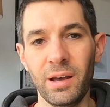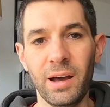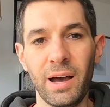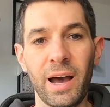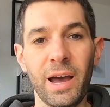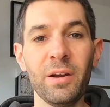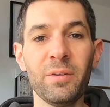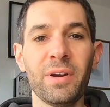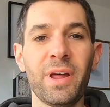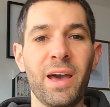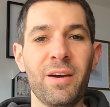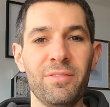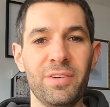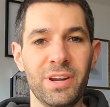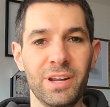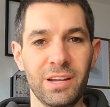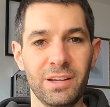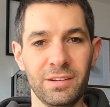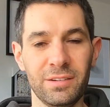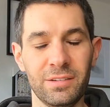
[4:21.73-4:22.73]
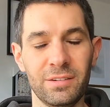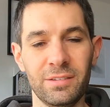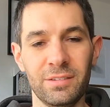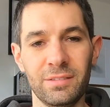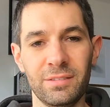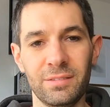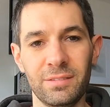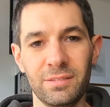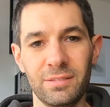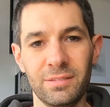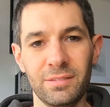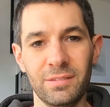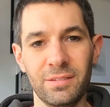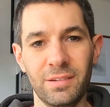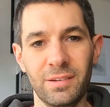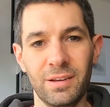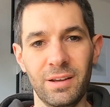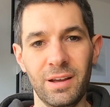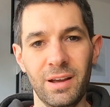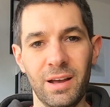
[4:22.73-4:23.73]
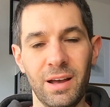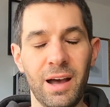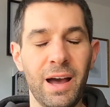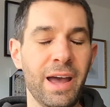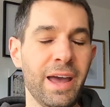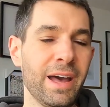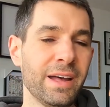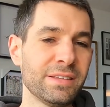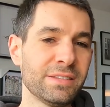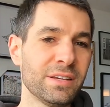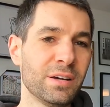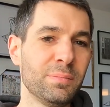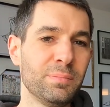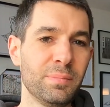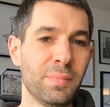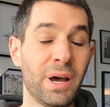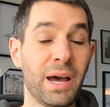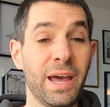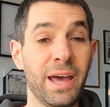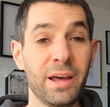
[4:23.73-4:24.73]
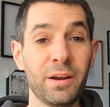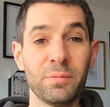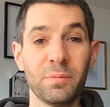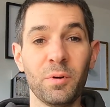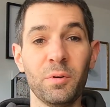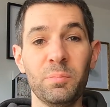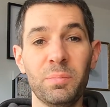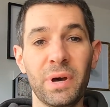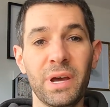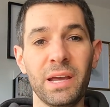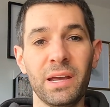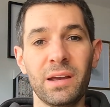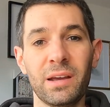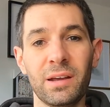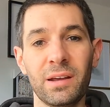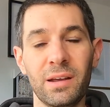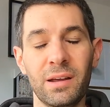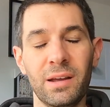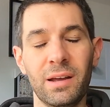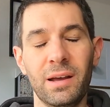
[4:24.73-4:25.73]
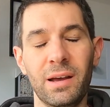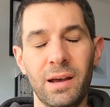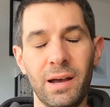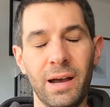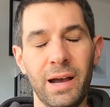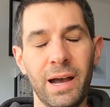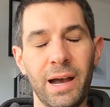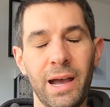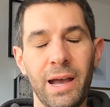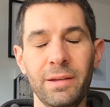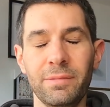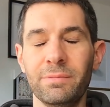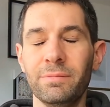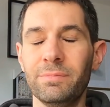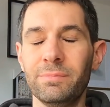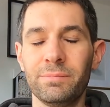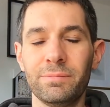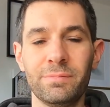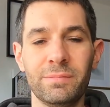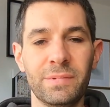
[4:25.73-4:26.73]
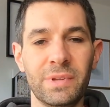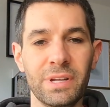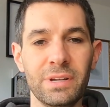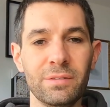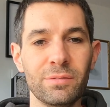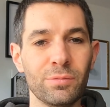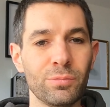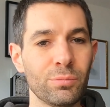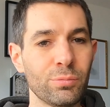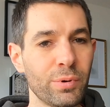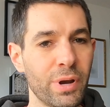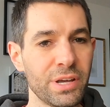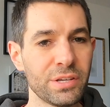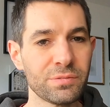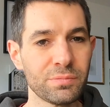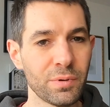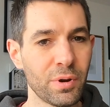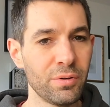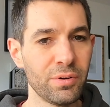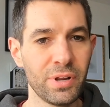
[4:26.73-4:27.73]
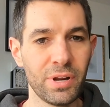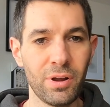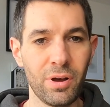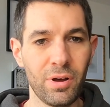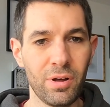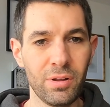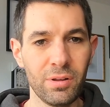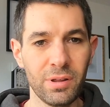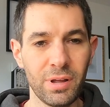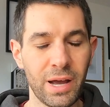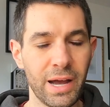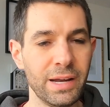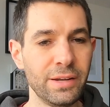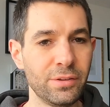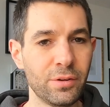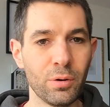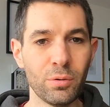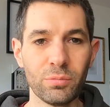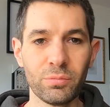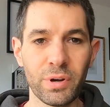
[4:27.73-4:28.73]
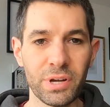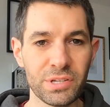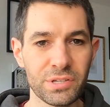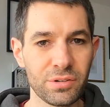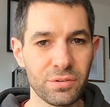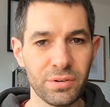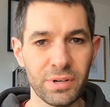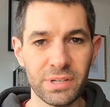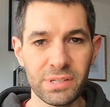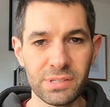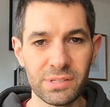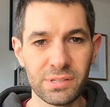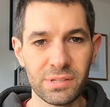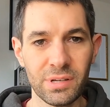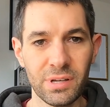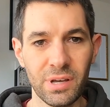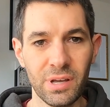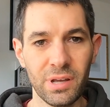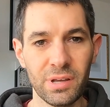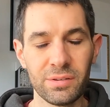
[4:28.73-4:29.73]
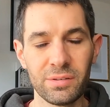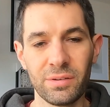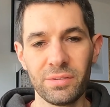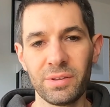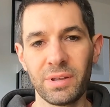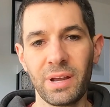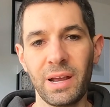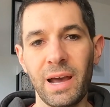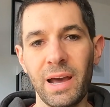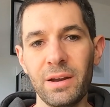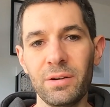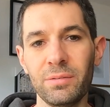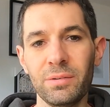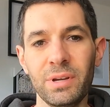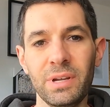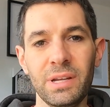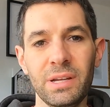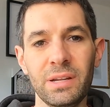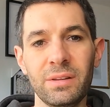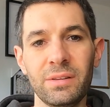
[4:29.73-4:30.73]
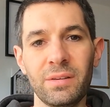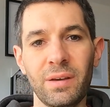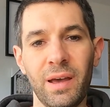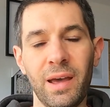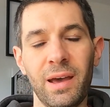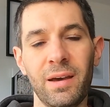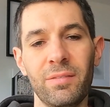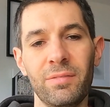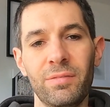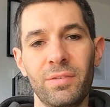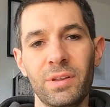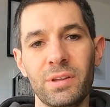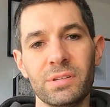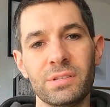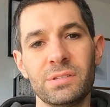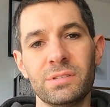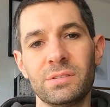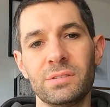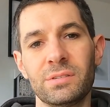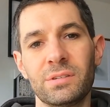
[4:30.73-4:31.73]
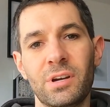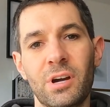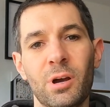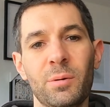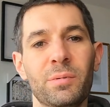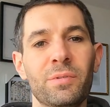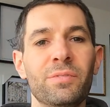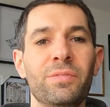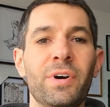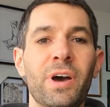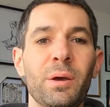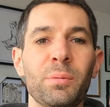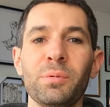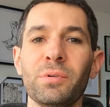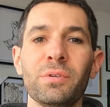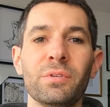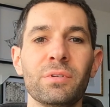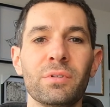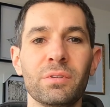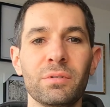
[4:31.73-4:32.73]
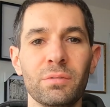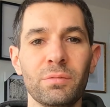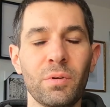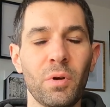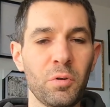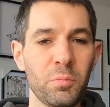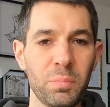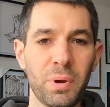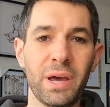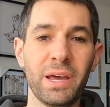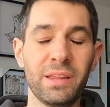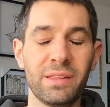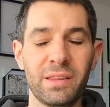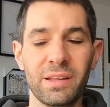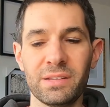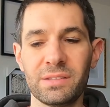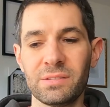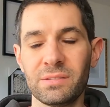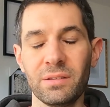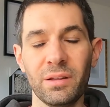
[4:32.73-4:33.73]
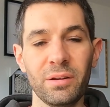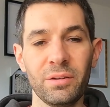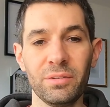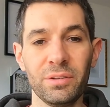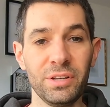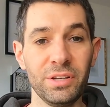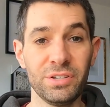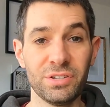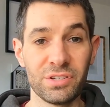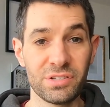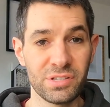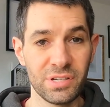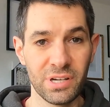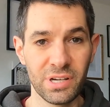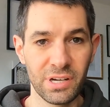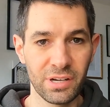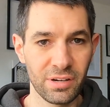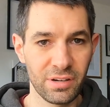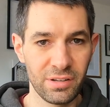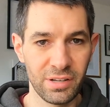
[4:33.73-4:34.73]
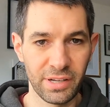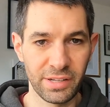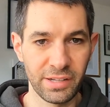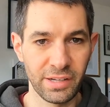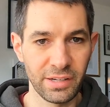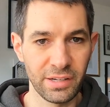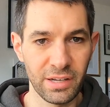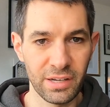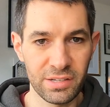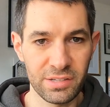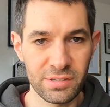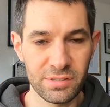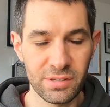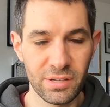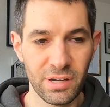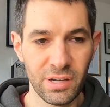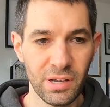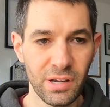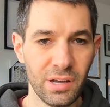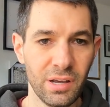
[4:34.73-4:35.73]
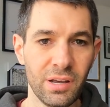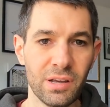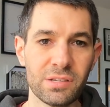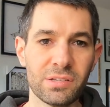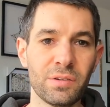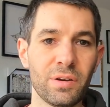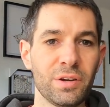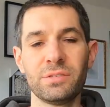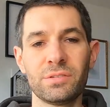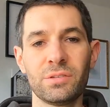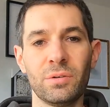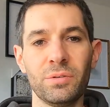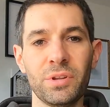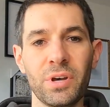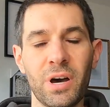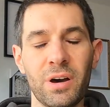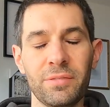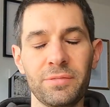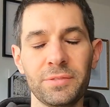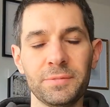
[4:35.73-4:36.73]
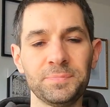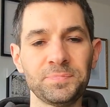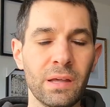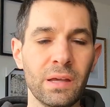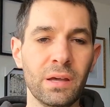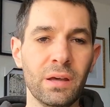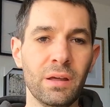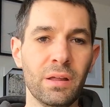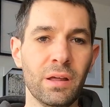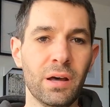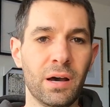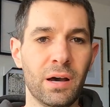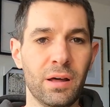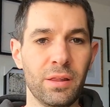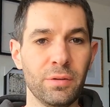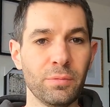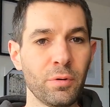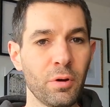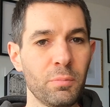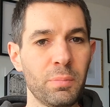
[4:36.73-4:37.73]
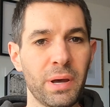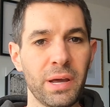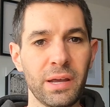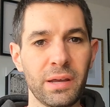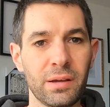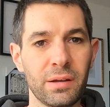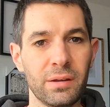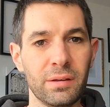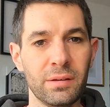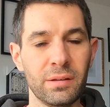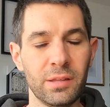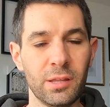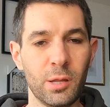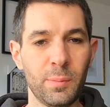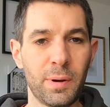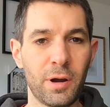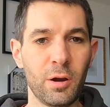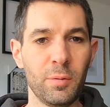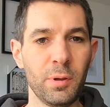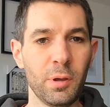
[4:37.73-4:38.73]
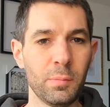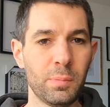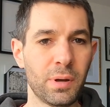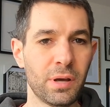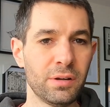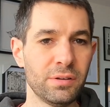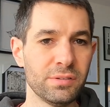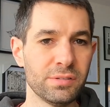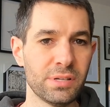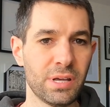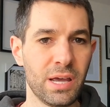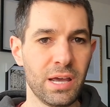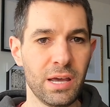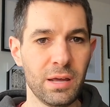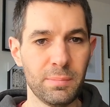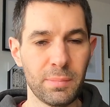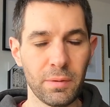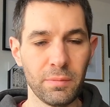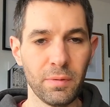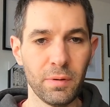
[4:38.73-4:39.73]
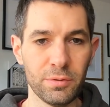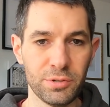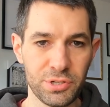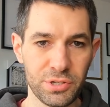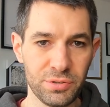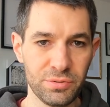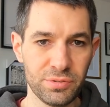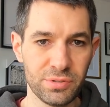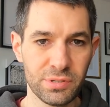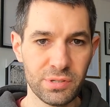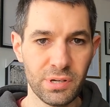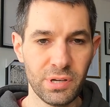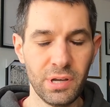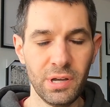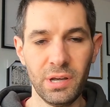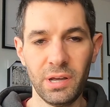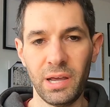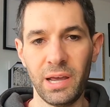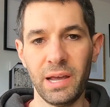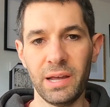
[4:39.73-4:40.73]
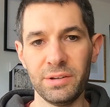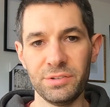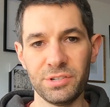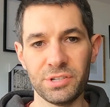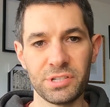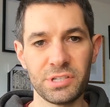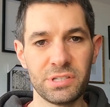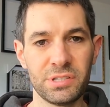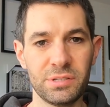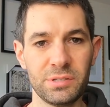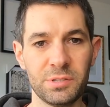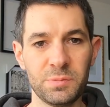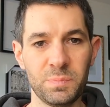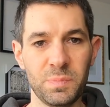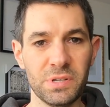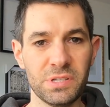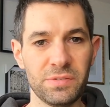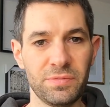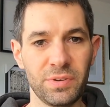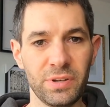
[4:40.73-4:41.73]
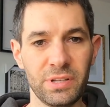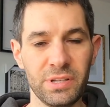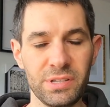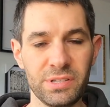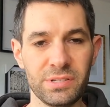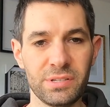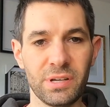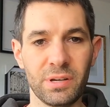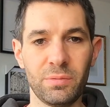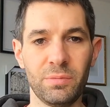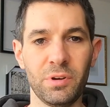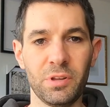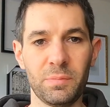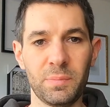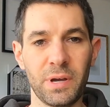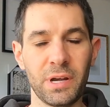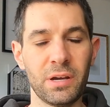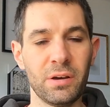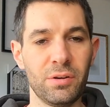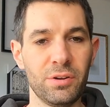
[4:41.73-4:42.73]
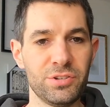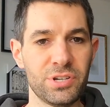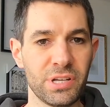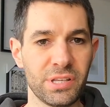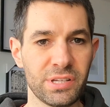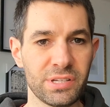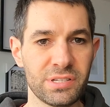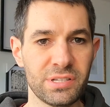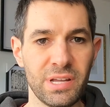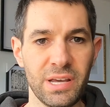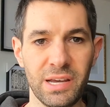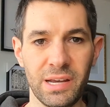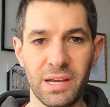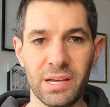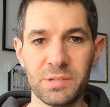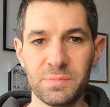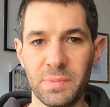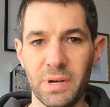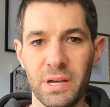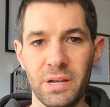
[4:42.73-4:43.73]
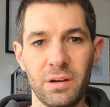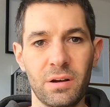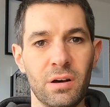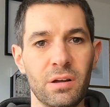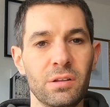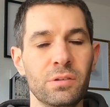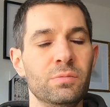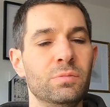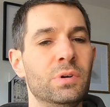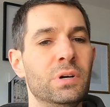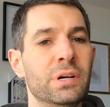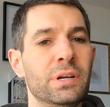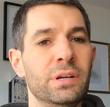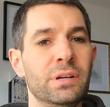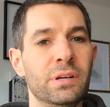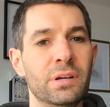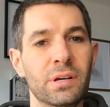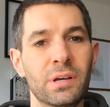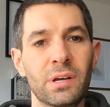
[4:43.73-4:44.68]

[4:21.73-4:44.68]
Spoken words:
I don't have any. I had some. I had a road bike. I didn't race road at all. I don't race crits, so I was like, I don't need to have this carbon fiber road bike that's literally just sitting here collecting dust. So I sold off the road bike, the Power Meter pedals, and my road shoes, and just specifically stick with my Kona Jake the Snake as my all-in-one.